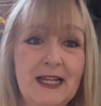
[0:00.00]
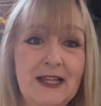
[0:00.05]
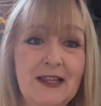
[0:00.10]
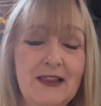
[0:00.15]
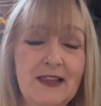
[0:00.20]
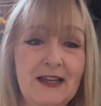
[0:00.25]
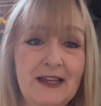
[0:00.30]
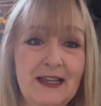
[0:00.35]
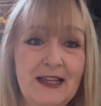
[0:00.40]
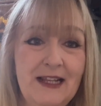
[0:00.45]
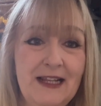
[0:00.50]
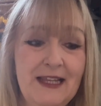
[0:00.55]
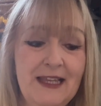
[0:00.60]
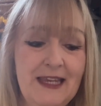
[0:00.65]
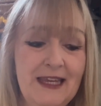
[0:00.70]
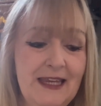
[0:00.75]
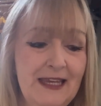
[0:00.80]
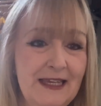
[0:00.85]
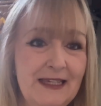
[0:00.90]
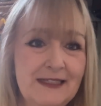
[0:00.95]

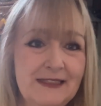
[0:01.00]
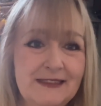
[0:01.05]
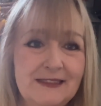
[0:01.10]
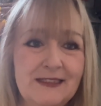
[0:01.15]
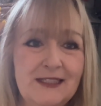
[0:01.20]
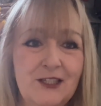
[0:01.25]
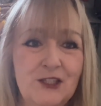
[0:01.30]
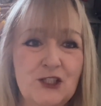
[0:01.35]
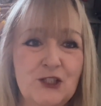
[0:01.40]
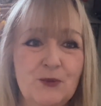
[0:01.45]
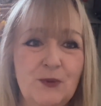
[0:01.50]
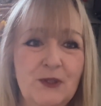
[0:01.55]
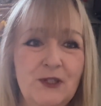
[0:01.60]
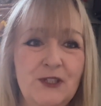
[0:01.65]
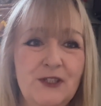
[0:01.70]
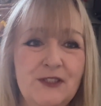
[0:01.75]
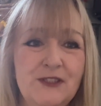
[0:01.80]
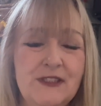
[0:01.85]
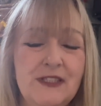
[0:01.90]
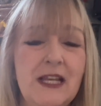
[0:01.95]
Luckily, touch
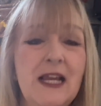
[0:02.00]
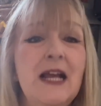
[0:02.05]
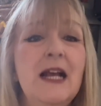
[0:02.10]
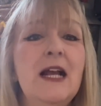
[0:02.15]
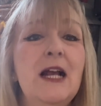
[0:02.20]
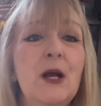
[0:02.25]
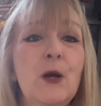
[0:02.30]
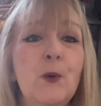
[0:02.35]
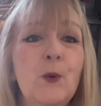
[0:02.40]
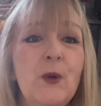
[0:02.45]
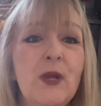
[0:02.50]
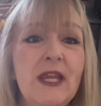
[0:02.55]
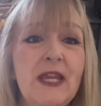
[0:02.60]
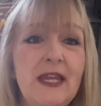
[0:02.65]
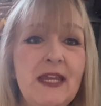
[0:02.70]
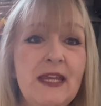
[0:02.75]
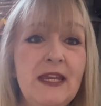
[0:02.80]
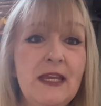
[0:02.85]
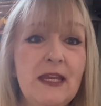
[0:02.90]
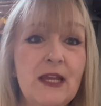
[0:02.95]
wood,
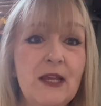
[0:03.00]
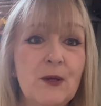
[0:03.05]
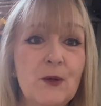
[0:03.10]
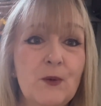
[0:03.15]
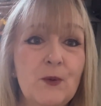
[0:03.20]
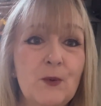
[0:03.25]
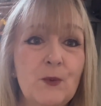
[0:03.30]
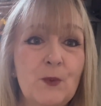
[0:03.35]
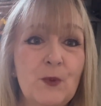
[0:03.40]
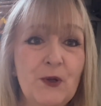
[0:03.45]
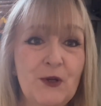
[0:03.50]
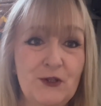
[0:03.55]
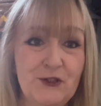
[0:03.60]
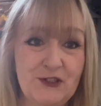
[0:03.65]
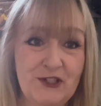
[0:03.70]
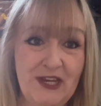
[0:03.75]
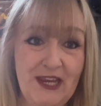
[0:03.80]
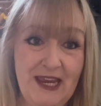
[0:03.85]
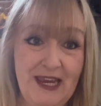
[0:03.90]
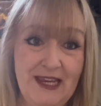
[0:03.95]
we
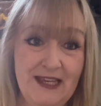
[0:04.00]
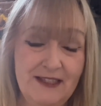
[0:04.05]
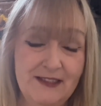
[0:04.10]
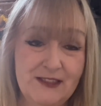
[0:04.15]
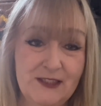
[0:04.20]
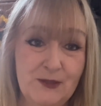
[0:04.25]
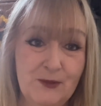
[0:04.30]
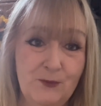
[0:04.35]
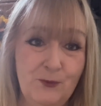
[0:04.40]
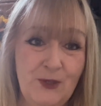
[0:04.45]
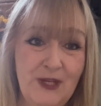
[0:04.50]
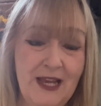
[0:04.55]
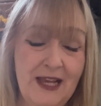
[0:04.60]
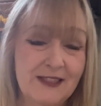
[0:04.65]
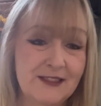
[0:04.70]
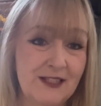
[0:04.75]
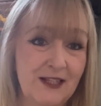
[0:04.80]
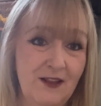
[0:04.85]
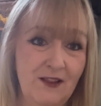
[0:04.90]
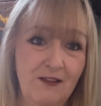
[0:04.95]
weren't hit. We
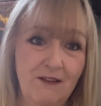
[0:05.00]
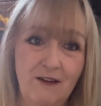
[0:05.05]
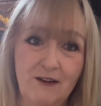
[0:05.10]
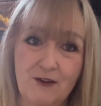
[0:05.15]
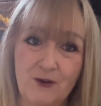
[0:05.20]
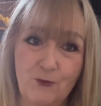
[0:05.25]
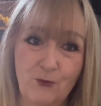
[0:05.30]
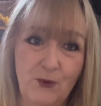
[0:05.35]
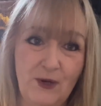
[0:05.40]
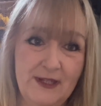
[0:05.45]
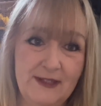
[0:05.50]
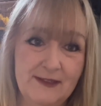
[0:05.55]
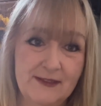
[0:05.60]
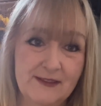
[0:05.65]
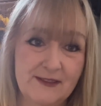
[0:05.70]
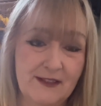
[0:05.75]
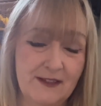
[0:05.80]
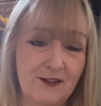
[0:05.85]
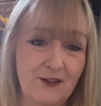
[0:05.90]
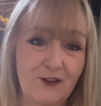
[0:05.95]
had a lot of
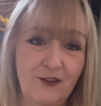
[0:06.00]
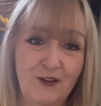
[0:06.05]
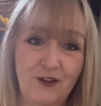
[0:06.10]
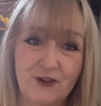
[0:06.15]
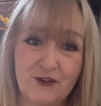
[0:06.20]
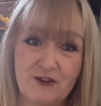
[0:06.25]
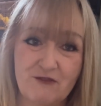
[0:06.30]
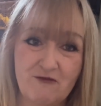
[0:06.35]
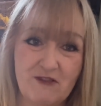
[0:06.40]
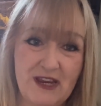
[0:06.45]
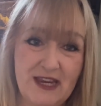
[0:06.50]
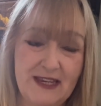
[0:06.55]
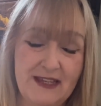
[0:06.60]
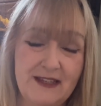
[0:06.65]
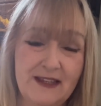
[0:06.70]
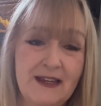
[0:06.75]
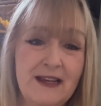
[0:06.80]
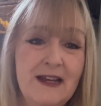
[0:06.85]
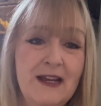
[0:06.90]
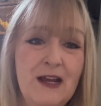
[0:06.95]
wind and a lot of
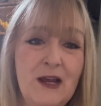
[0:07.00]
rain